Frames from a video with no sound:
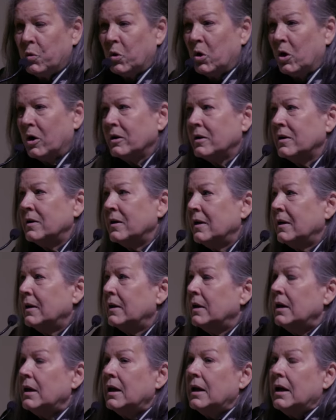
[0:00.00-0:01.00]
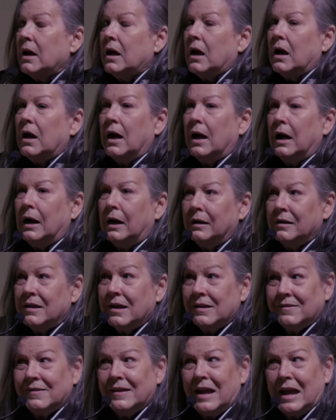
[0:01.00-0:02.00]
work. Uh,
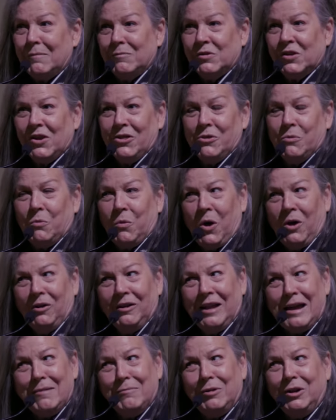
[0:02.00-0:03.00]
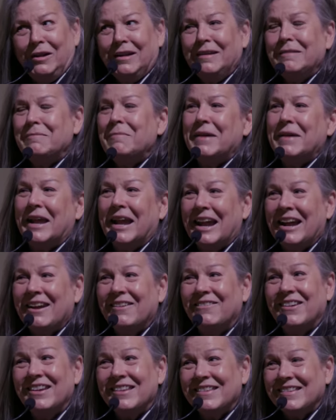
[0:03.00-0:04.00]
his name's on the wall label, but
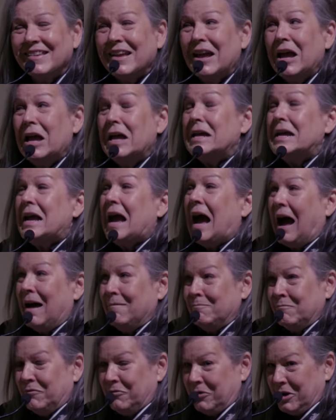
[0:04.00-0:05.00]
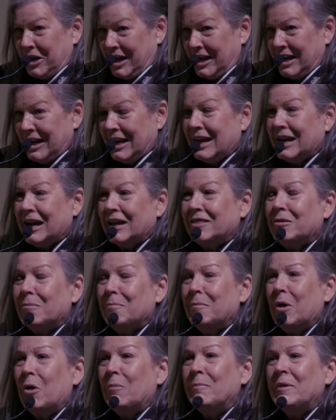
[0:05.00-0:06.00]
it was, I'm forgetting it at the
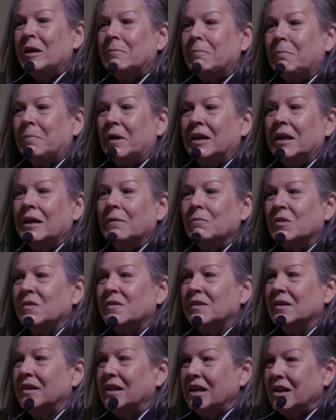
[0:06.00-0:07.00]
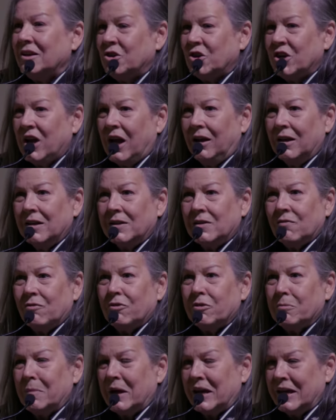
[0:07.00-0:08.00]
moment, but he was the lead cellist
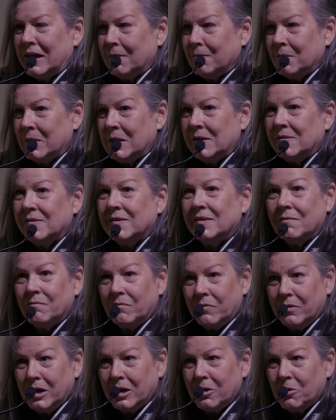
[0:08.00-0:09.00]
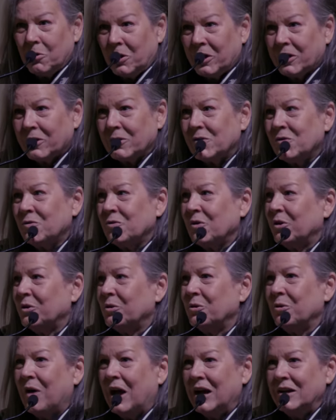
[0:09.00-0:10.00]
for the Miami Symphony Orchestra,
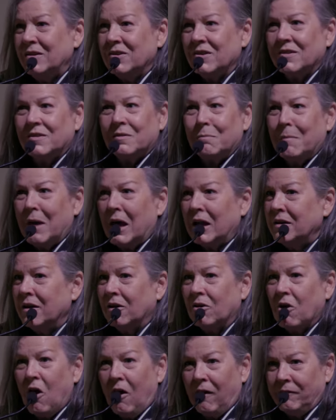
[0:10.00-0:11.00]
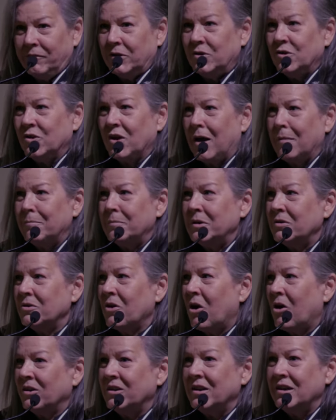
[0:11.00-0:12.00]
who I just met in a coffee shop and
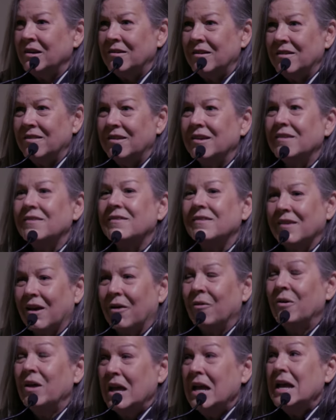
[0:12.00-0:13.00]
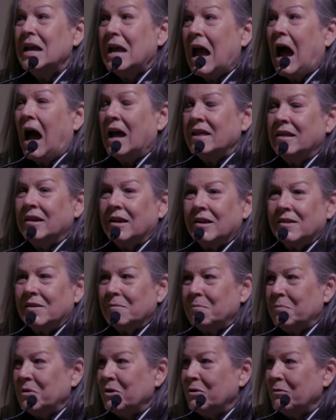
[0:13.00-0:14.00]
talked into this. So I think it's
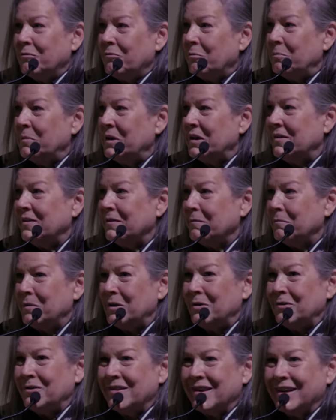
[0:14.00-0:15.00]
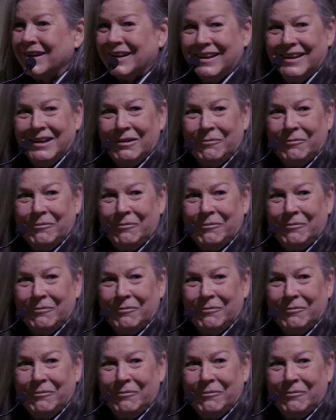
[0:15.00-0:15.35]
a beautiful piece of music.